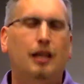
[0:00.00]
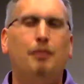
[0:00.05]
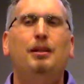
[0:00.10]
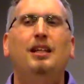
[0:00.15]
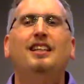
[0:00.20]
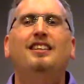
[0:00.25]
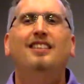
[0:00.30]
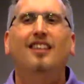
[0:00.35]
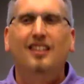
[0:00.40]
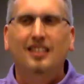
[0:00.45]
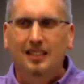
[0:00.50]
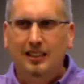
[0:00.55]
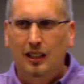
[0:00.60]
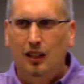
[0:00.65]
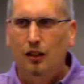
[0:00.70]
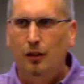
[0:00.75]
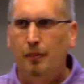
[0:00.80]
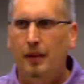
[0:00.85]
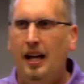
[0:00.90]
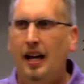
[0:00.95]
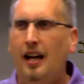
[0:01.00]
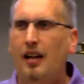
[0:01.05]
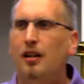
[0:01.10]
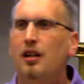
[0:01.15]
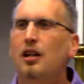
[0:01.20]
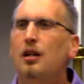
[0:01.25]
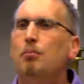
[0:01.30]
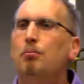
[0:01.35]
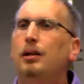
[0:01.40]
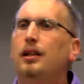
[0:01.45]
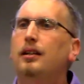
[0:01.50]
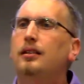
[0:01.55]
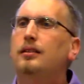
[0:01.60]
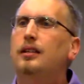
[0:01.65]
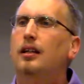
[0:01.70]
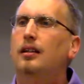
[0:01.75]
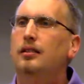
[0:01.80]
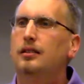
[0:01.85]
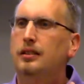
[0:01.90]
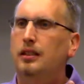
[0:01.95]
I mean, it does tell them that, but it
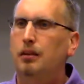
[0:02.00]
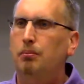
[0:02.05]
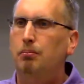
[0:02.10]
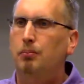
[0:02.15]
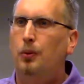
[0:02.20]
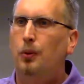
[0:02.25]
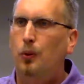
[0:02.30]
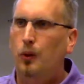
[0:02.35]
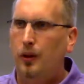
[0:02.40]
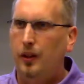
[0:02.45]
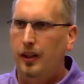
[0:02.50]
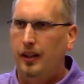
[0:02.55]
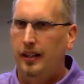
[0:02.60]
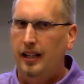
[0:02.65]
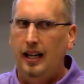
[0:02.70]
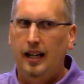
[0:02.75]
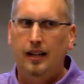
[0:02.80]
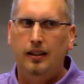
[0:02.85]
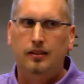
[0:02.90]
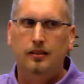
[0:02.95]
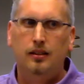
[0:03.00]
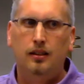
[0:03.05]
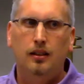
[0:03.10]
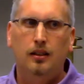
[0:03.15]
tells them more than that.